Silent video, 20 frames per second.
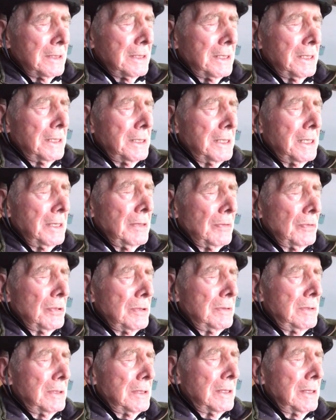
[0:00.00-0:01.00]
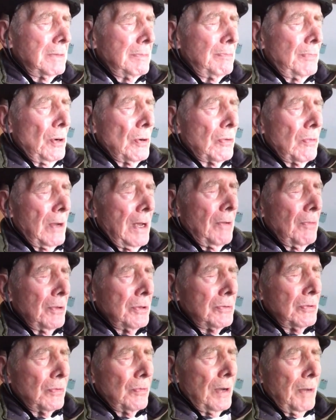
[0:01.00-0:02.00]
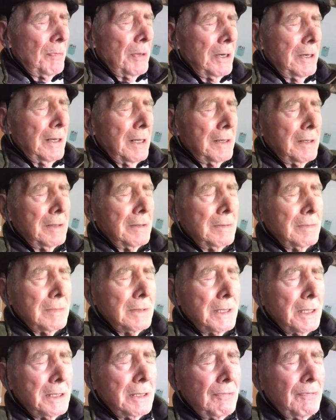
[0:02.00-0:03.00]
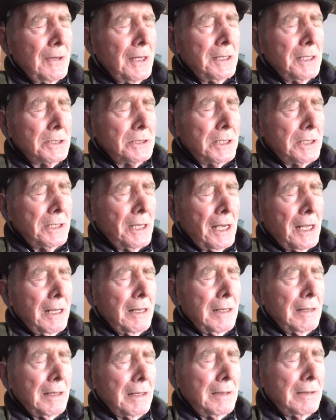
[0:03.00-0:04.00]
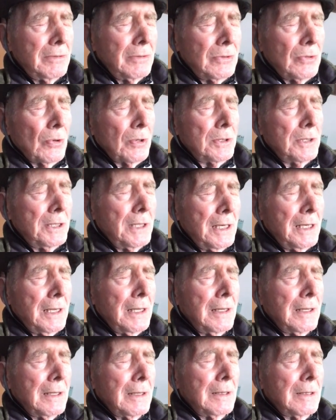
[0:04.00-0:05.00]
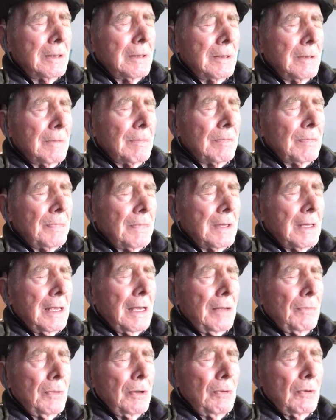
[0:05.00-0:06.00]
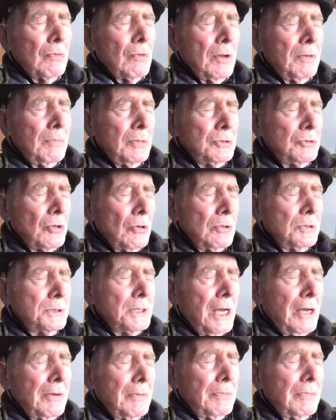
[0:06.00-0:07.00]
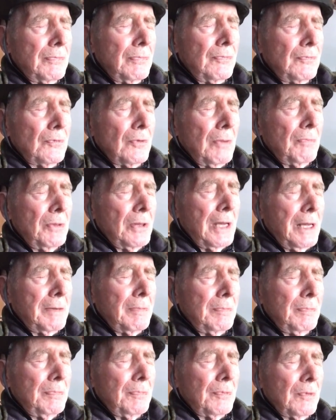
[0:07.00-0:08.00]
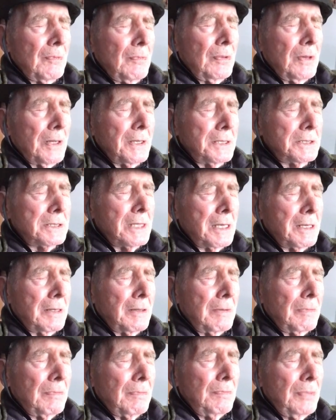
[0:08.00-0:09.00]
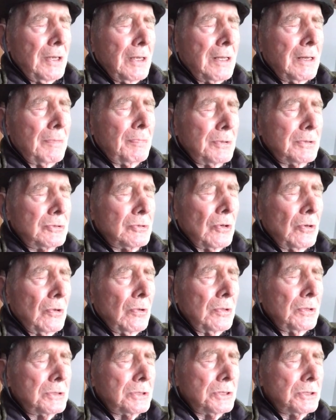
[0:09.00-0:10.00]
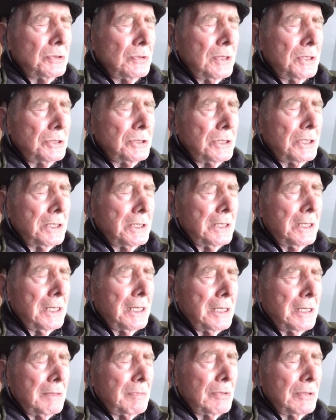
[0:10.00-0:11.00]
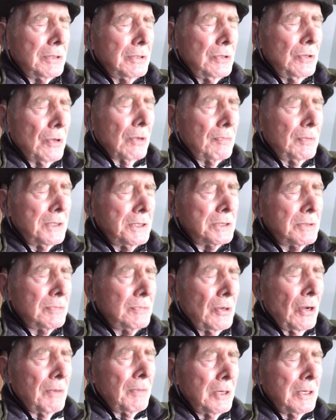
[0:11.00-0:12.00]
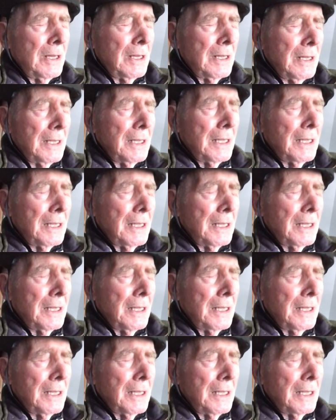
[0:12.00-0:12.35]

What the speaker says: And they would poke around with their weapon and they'd defend us at night and during the day. And we would run patrols out from that. It's like being in a patrol situation in the New York Police Department.